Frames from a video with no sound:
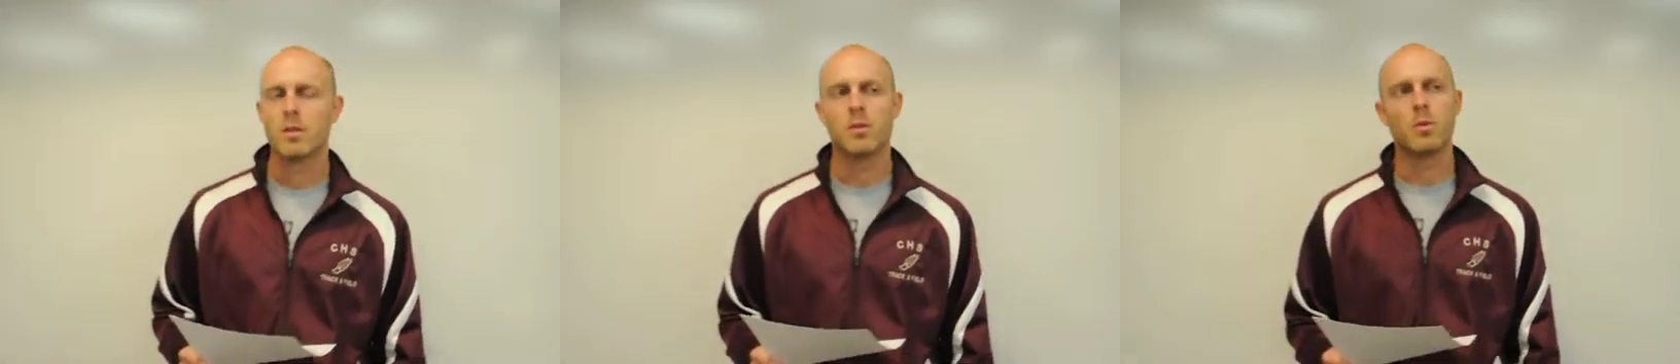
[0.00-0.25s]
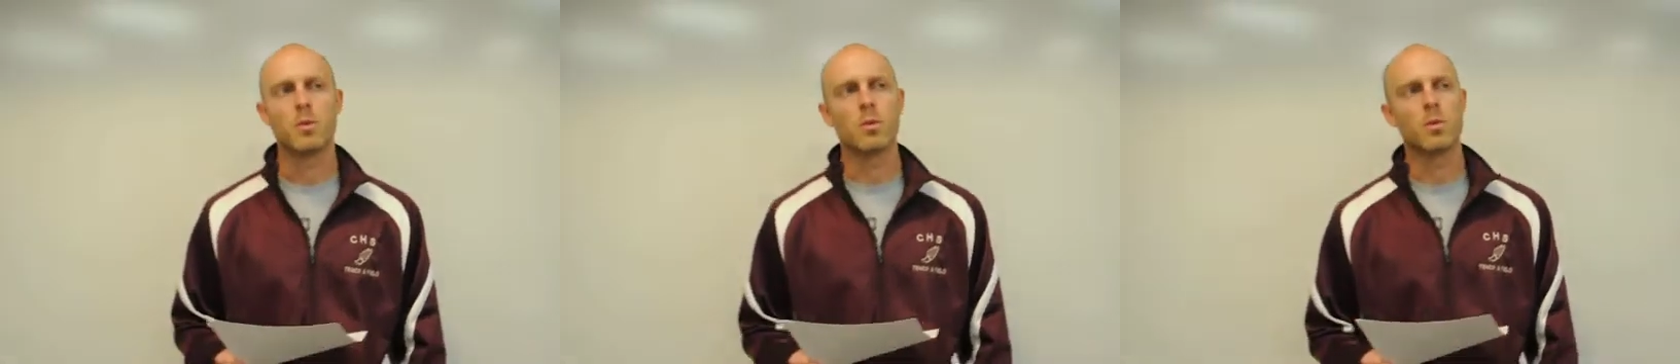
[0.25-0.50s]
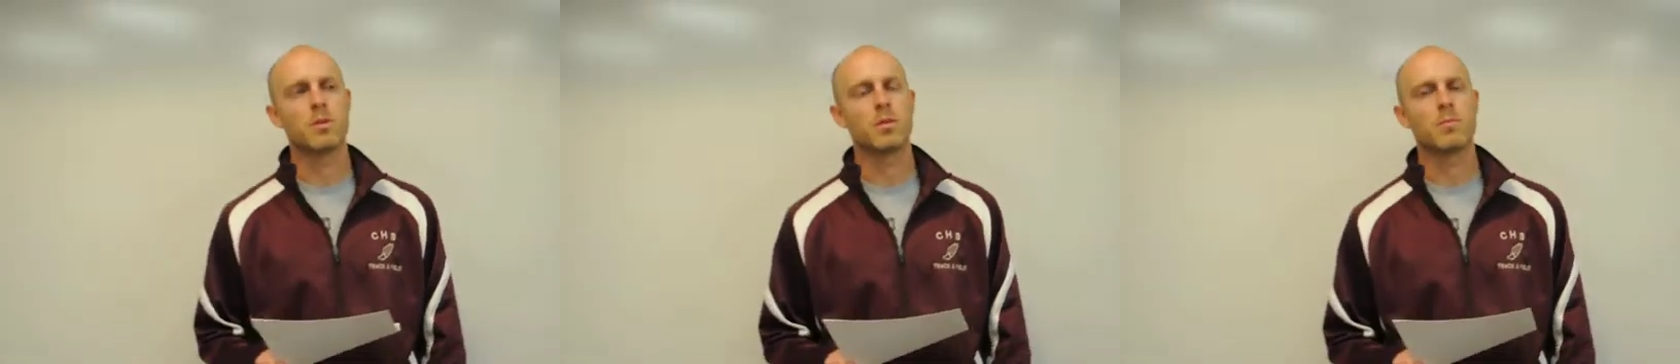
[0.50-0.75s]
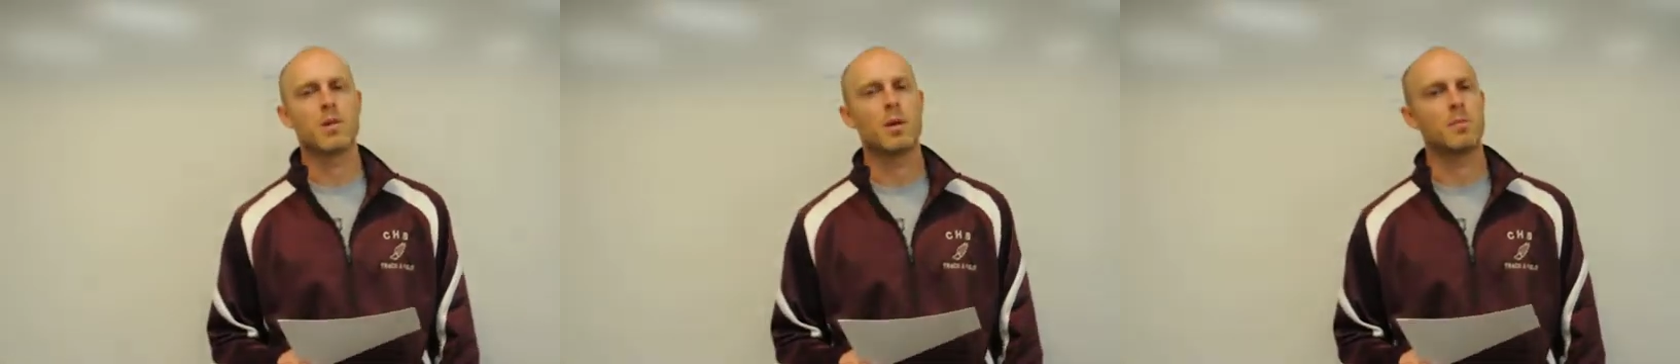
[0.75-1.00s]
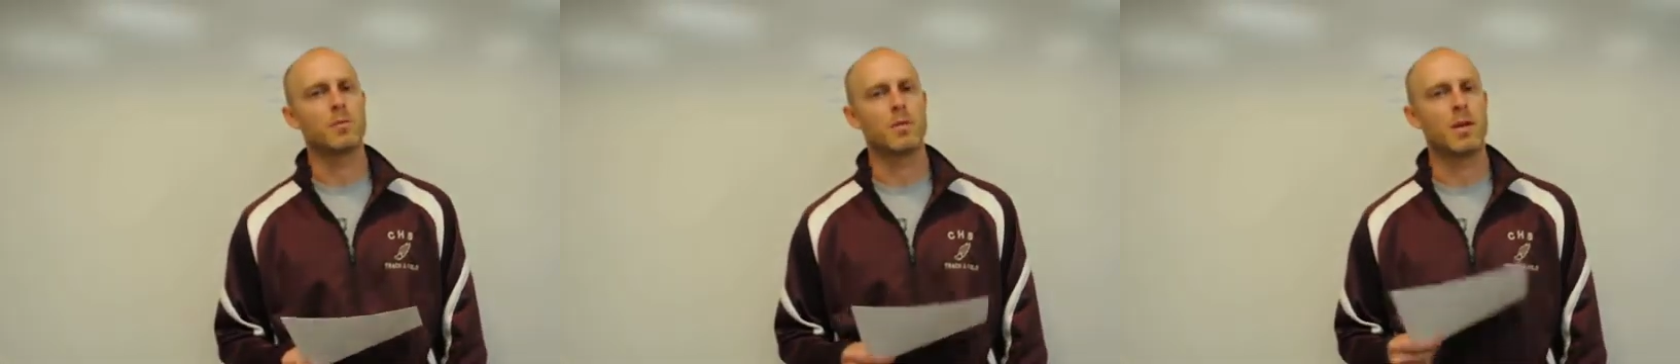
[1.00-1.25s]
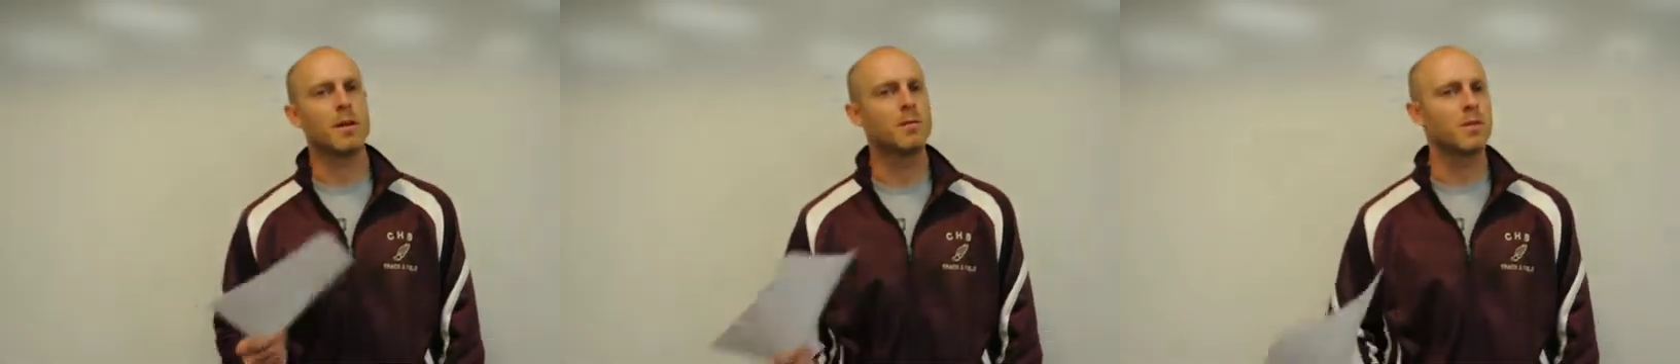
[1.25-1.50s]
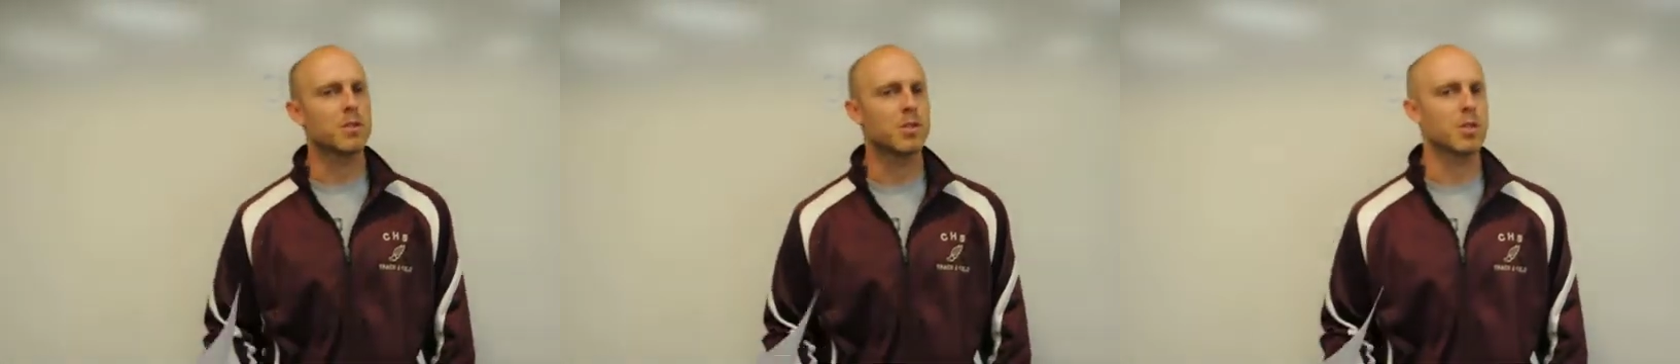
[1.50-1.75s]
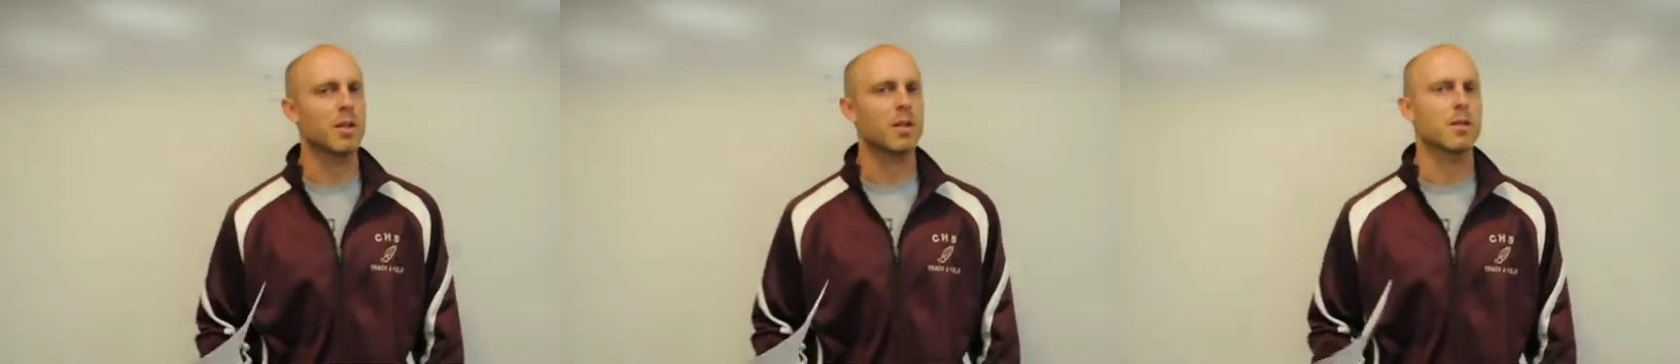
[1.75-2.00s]
or some type of Canvas
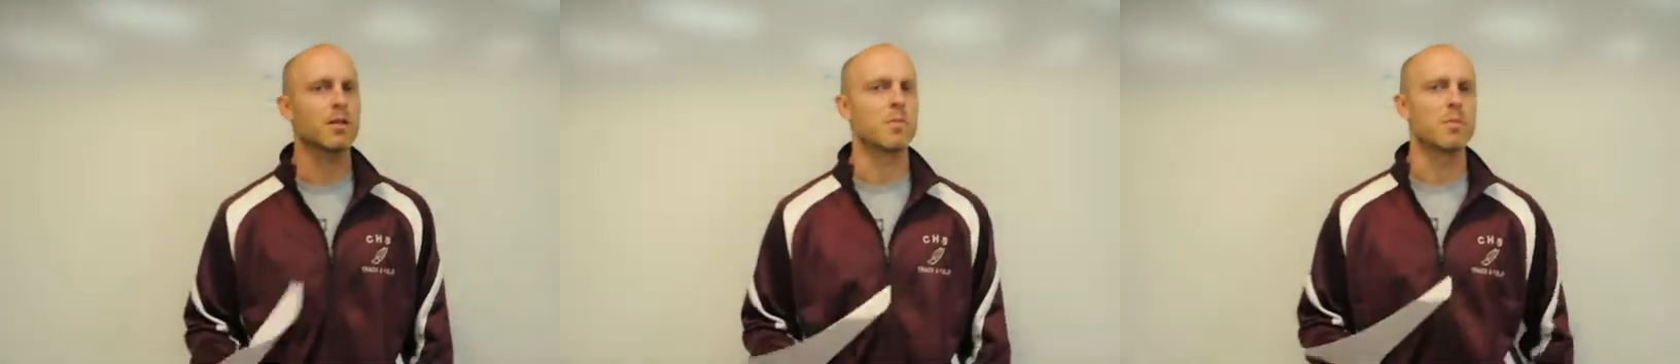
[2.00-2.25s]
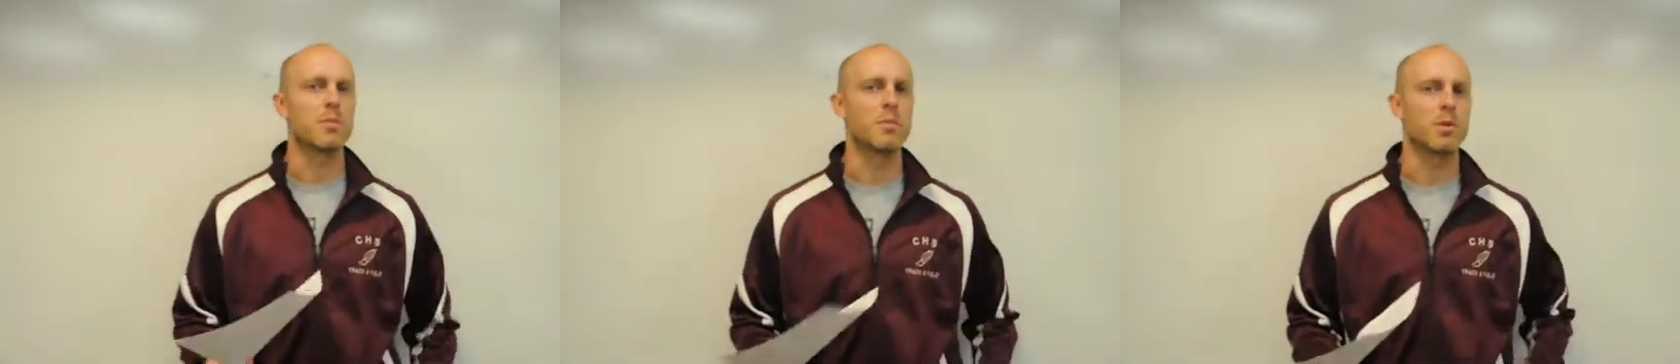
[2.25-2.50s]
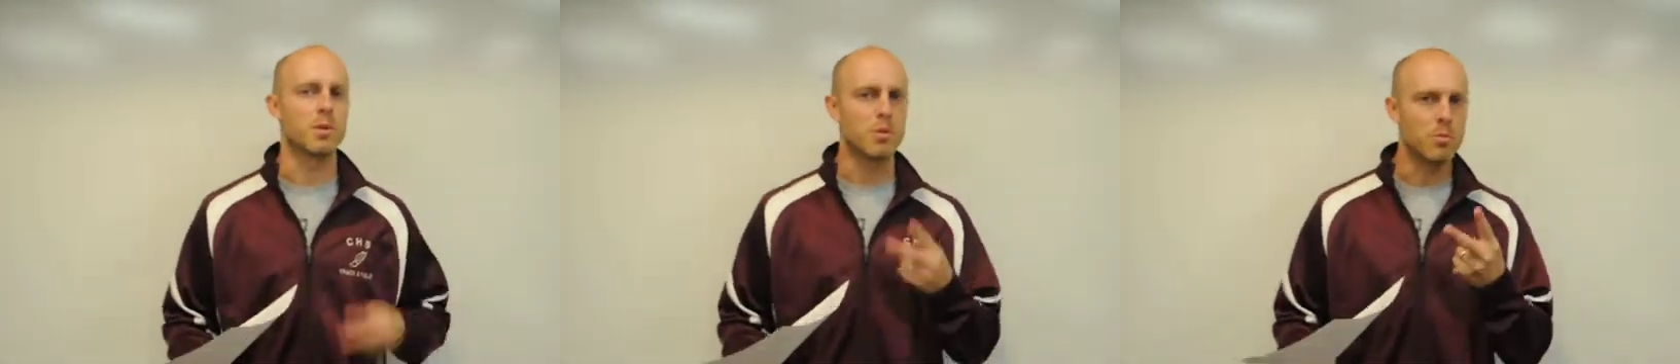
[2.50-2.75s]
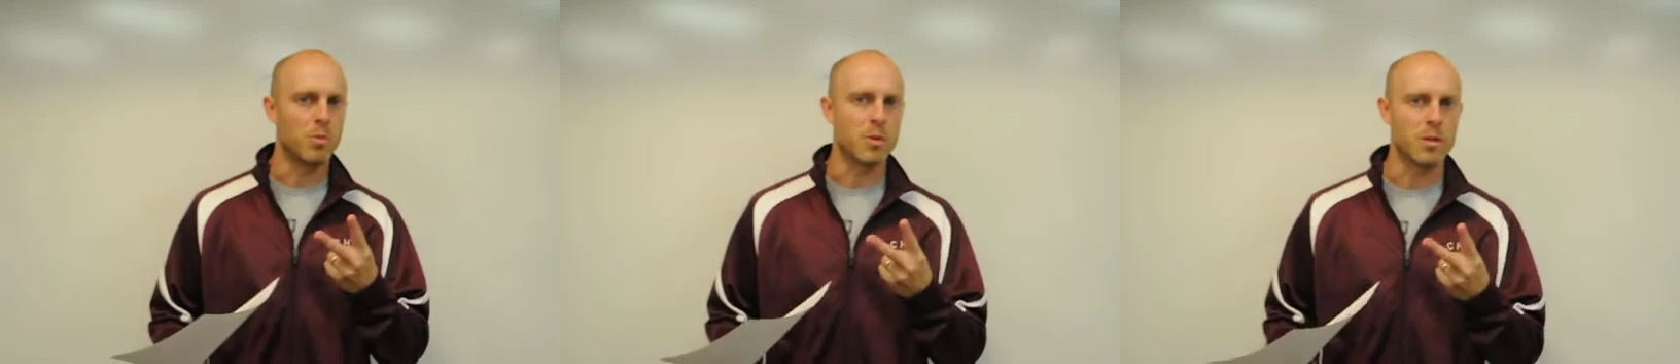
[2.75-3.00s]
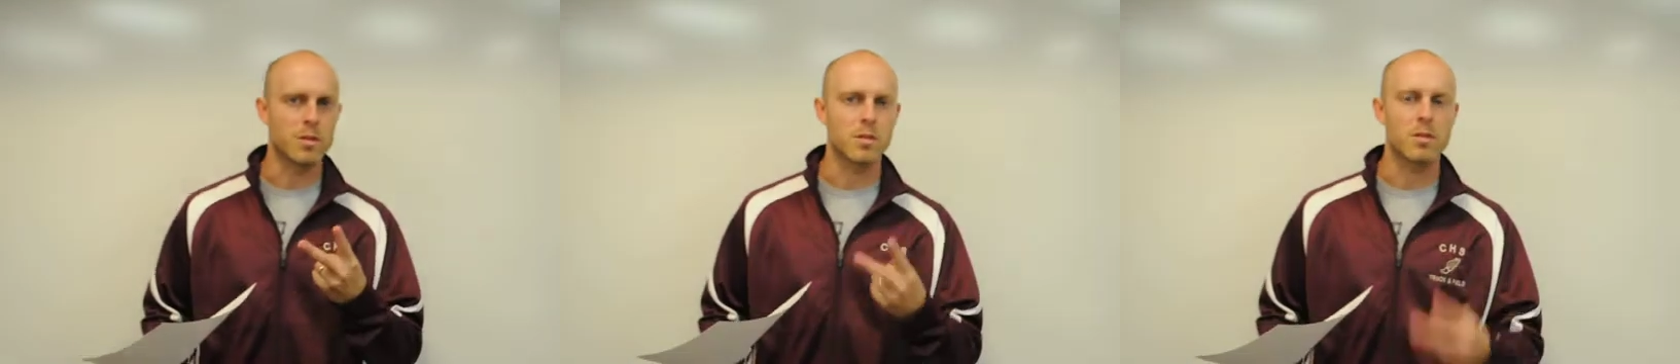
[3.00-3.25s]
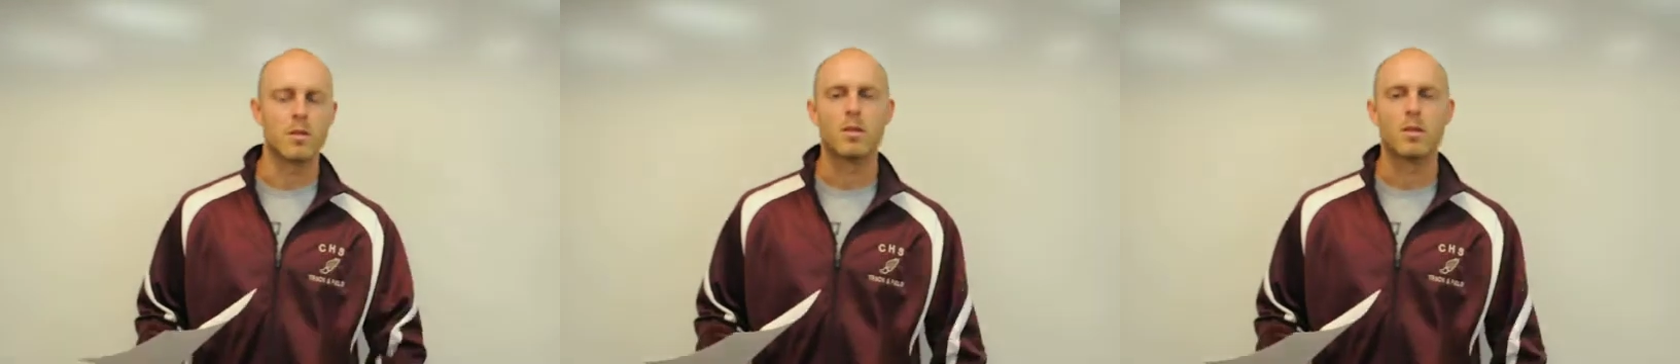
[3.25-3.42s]
check that will be worth 2 points.